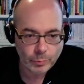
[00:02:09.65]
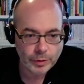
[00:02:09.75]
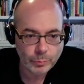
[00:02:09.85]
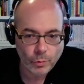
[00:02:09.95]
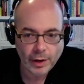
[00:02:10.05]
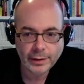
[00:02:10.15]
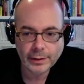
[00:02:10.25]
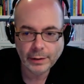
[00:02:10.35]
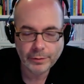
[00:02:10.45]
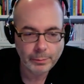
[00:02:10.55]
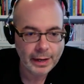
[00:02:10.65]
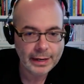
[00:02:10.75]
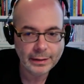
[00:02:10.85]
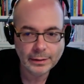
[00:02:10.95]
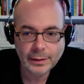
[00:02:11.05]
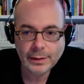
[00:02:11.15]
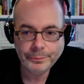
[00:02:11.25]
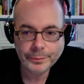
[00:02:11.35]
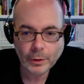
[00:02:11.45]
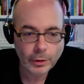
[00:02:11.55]
is one of the main
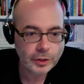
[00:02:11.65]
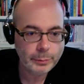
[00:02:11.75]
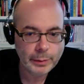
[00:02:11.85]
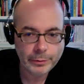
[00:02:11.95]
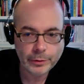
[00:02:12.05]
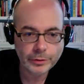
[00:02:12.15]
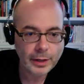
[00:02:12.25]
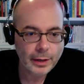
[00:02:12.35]
hooks that people use.